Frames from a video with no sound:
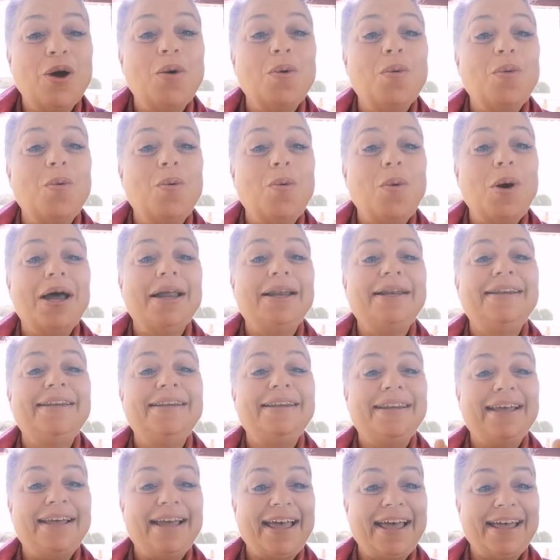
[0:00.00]

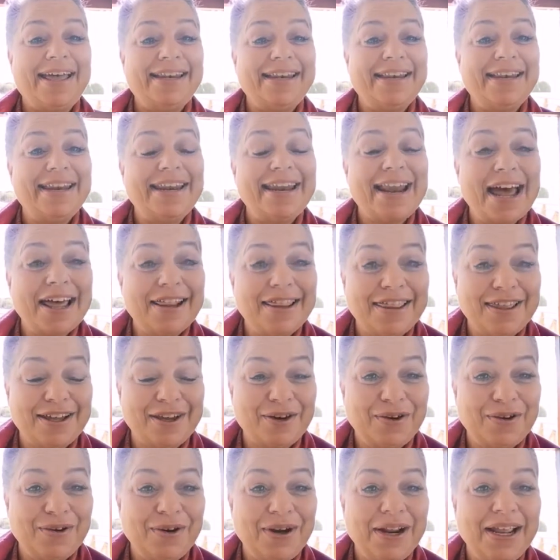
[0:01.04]
one
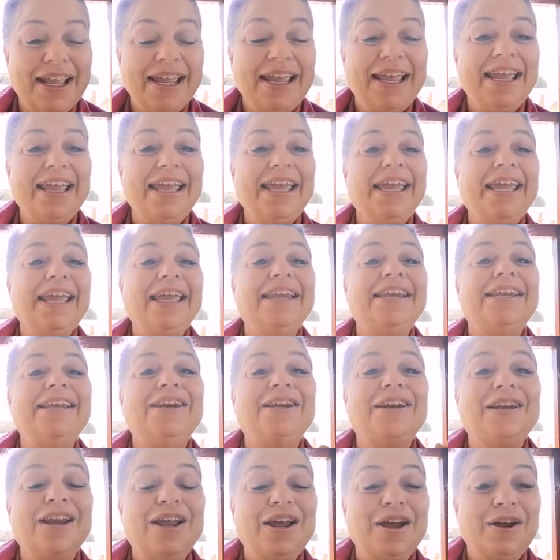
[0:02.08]
another
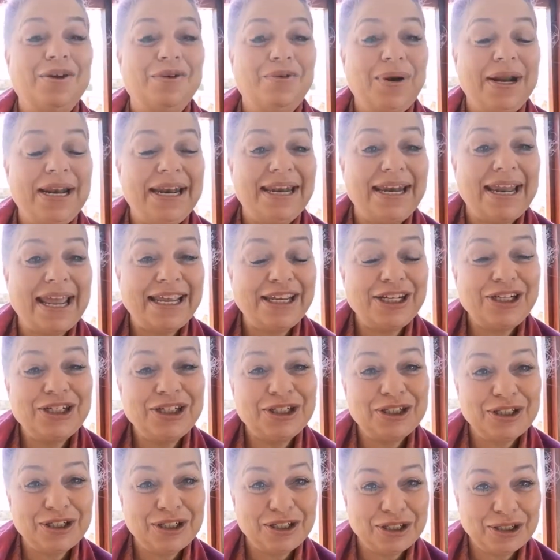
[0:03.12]
in
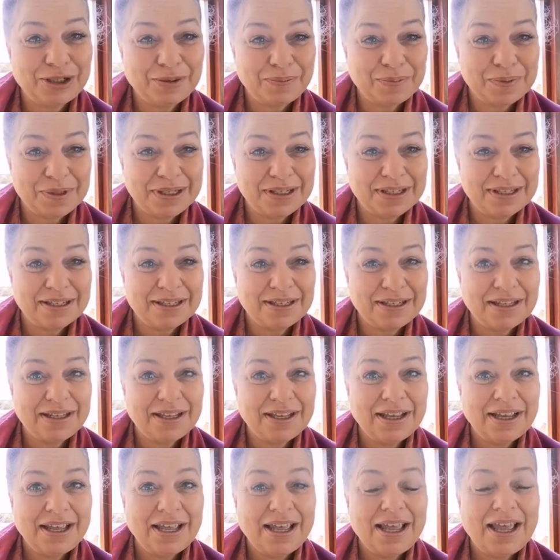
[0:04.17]
relationships
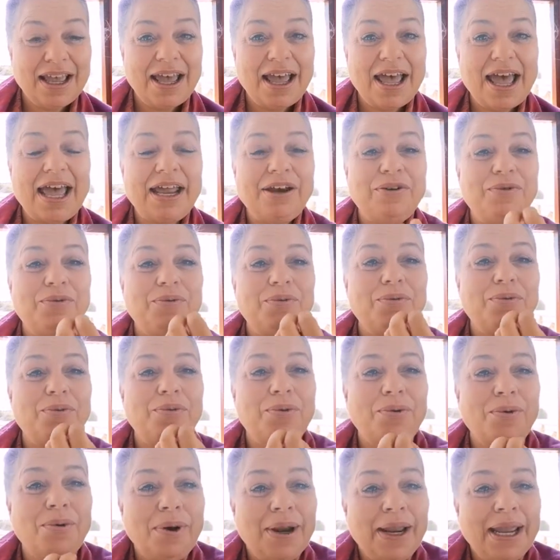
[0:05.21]
and
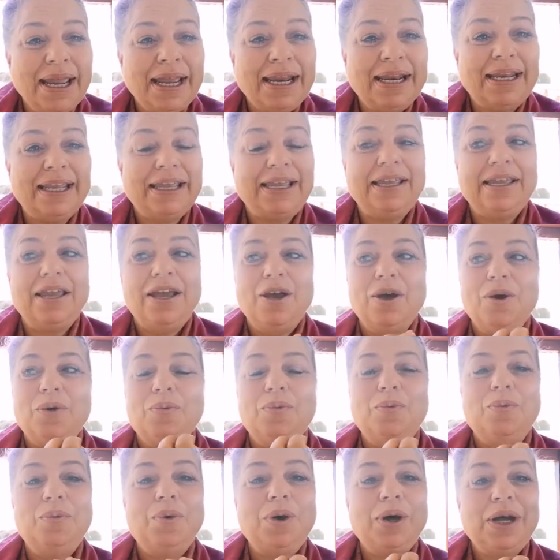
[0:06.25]
really
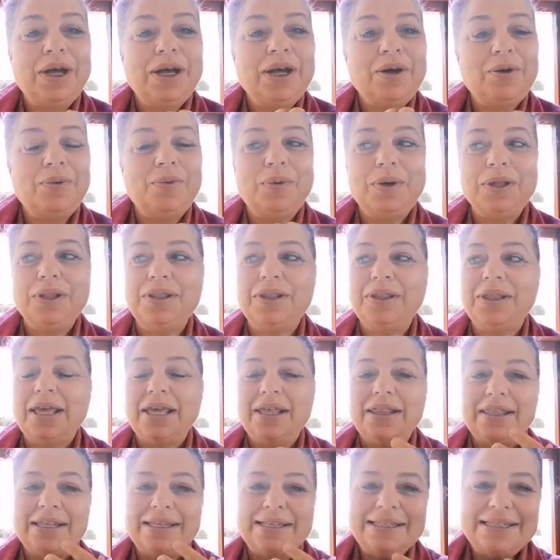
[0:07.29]
work with
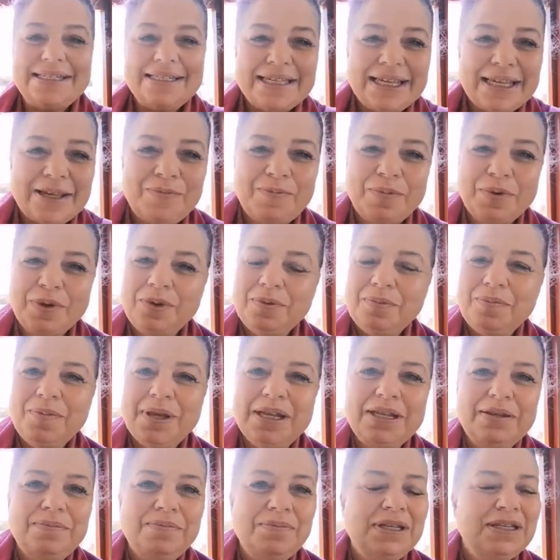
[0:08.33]
the deep
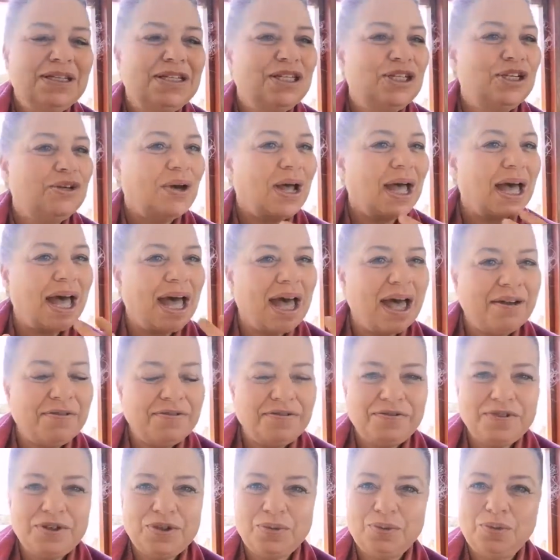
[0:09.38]
commitments you
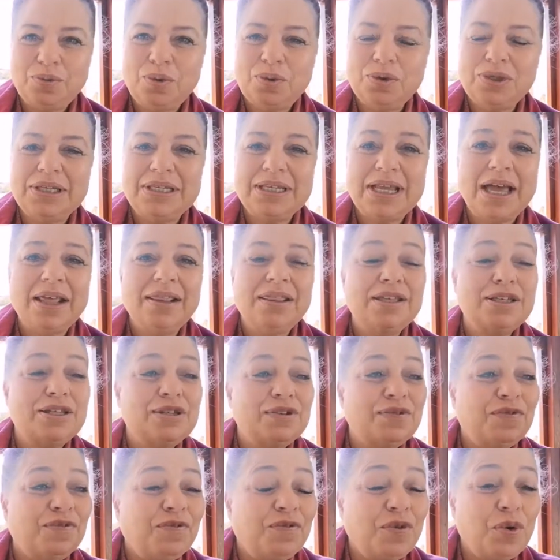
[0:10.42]
have towards
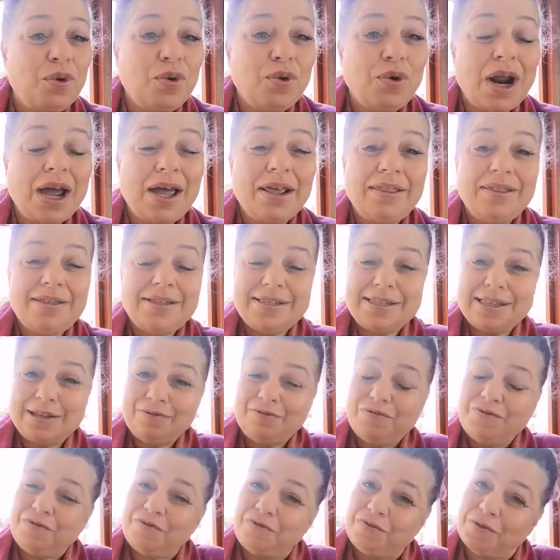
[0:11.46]
others, for others and
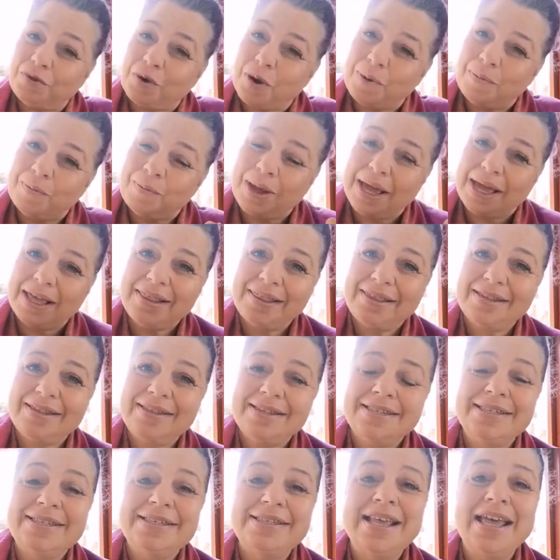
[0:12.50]
from
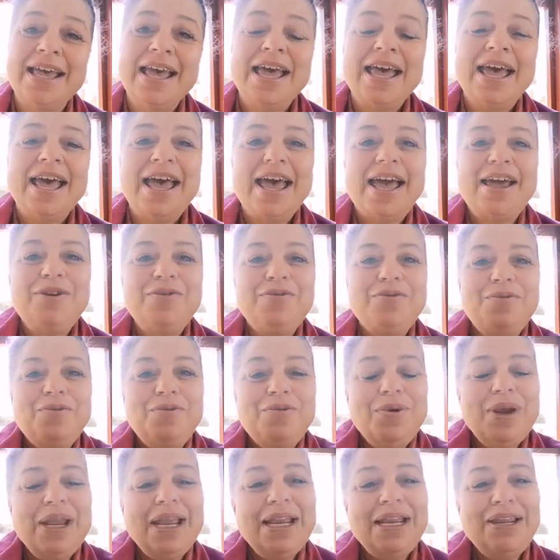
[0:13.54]
others, and
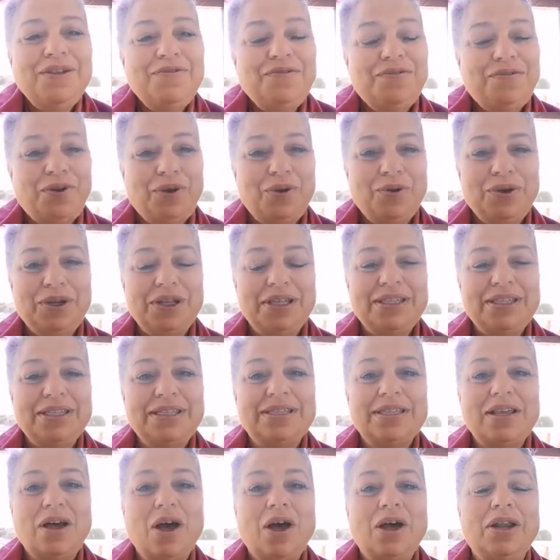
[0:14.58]
really
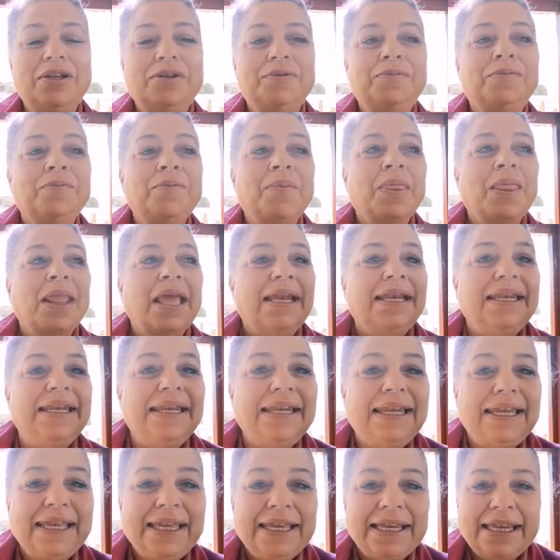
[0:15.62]
focus on
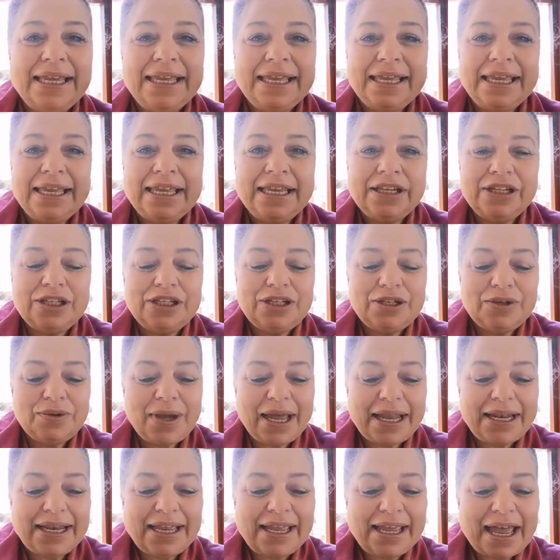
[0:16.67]
leaning into
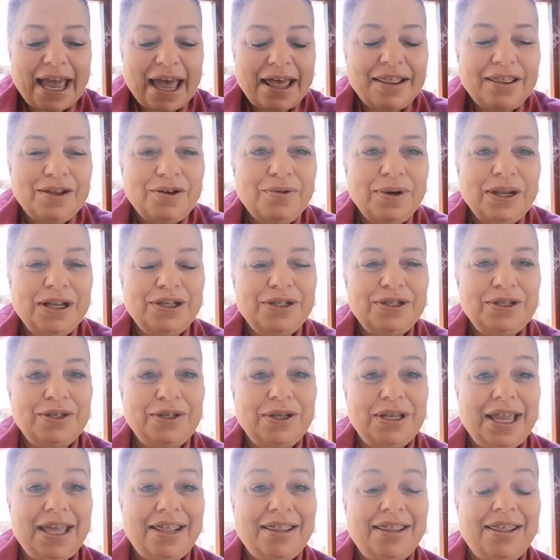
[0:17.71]
and gathering
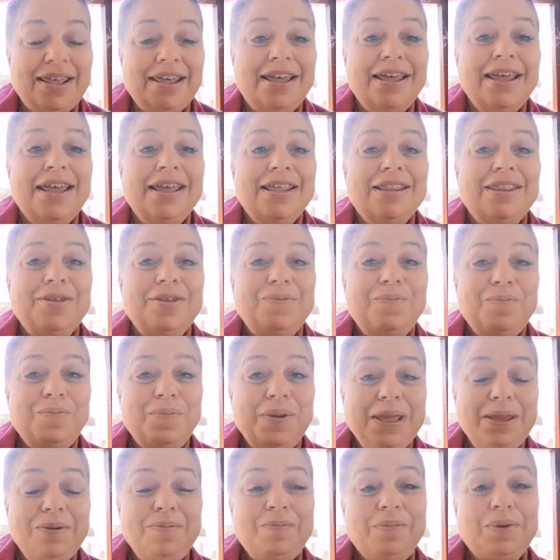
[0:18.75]
together the
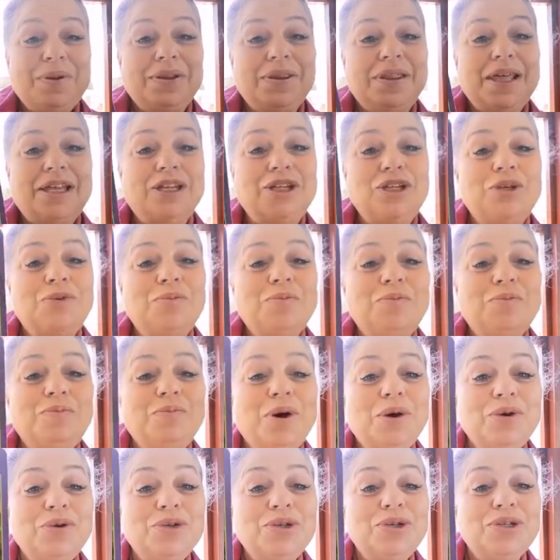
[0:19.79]
people that you
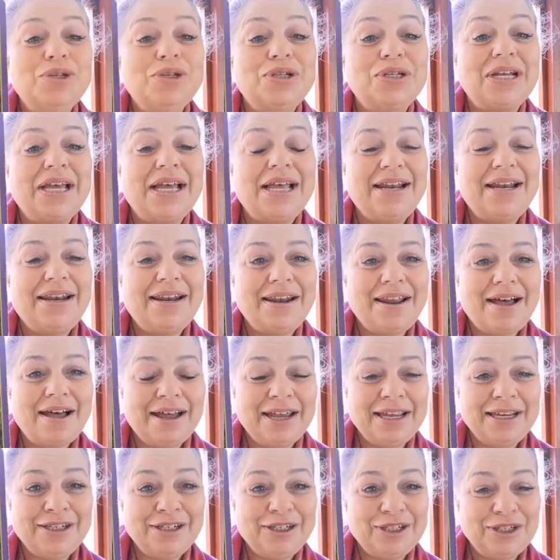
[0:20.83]
most
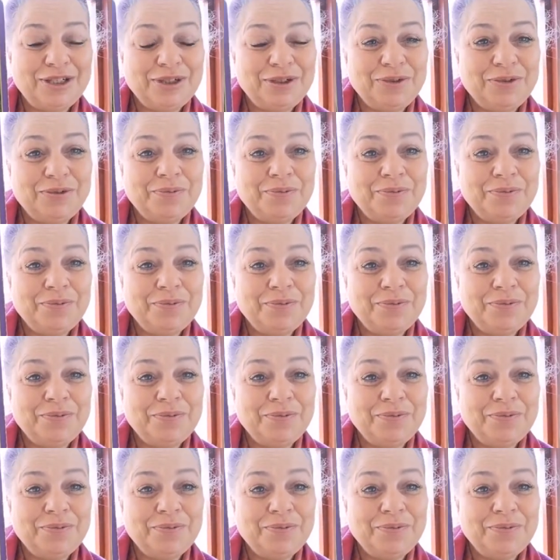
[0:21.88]
align to.